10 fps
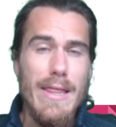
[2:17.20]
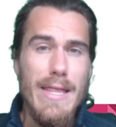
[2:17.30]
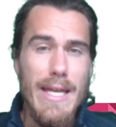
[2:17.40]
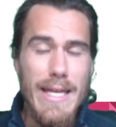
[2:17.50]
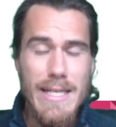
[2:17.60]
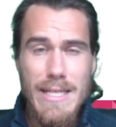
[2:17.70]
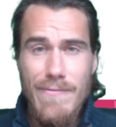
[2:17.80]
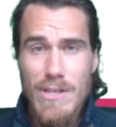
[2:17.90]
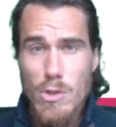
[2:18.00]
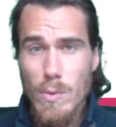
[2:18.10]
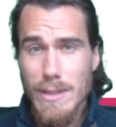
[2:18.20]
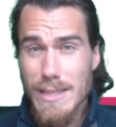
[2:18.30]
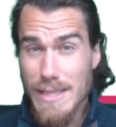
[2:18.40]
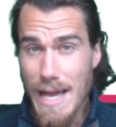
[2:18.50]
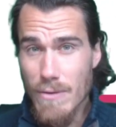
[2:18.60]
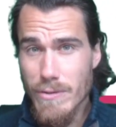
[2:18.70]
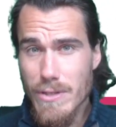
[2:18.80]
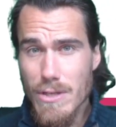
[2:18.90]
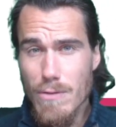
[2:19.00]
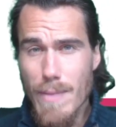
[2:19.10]
The individual sounds
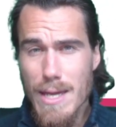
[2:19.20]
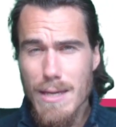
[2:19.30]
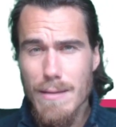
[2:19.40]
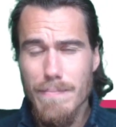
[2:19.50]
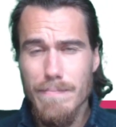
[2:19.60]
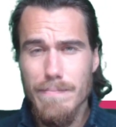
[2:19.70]
that you make.